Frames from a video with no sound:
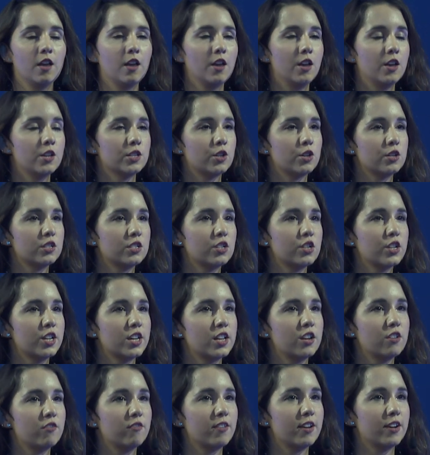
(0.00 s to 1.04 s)
So I was
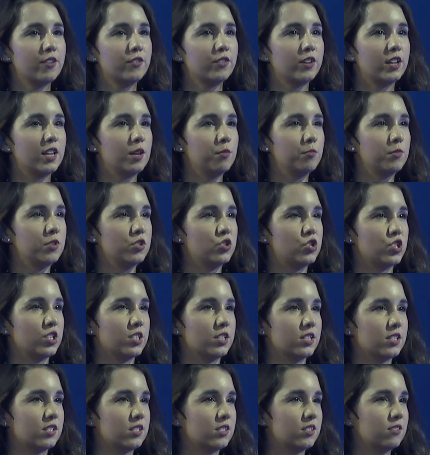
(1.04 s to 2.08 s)
looking around at
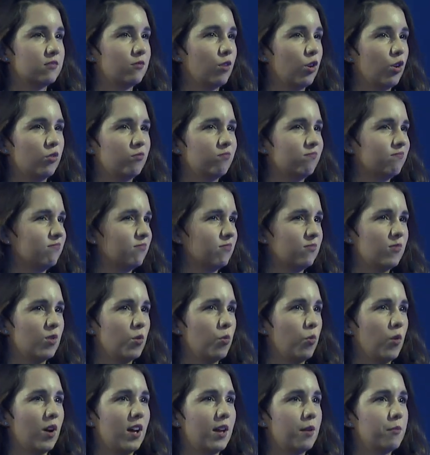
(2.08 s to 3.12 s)
images on the
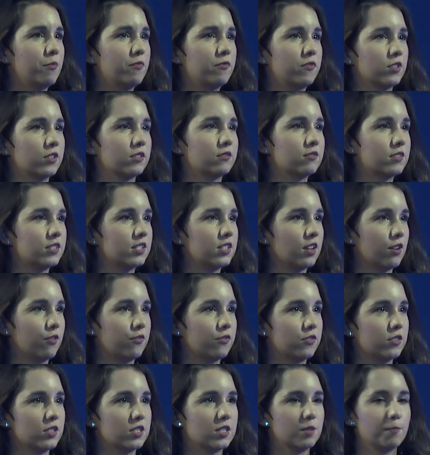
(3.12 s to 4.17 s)
web for
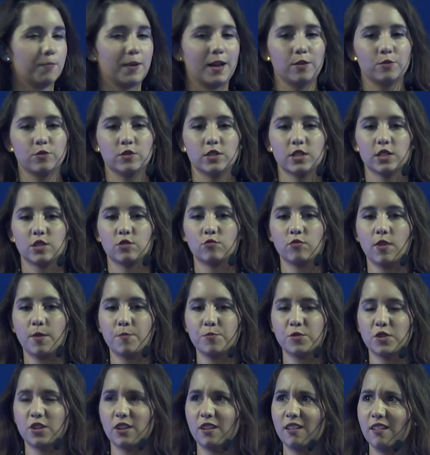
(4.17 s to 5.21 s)
stuff that's about
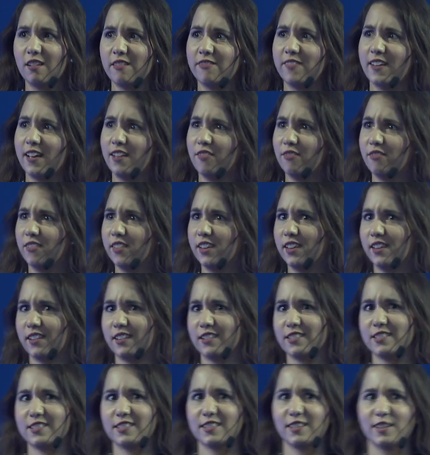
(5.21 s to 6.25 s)
disruption, and I found
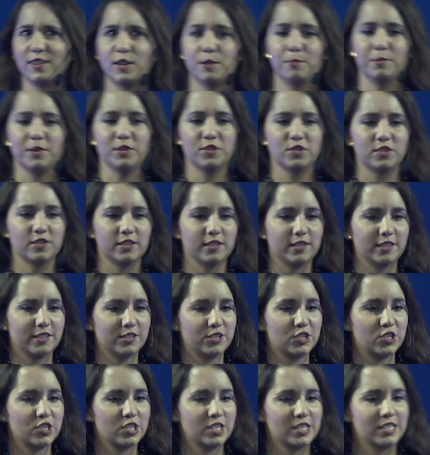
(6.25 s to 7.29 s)
this in an image
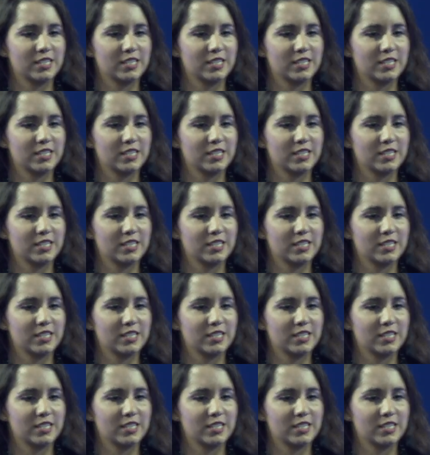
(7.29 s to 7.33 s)
search.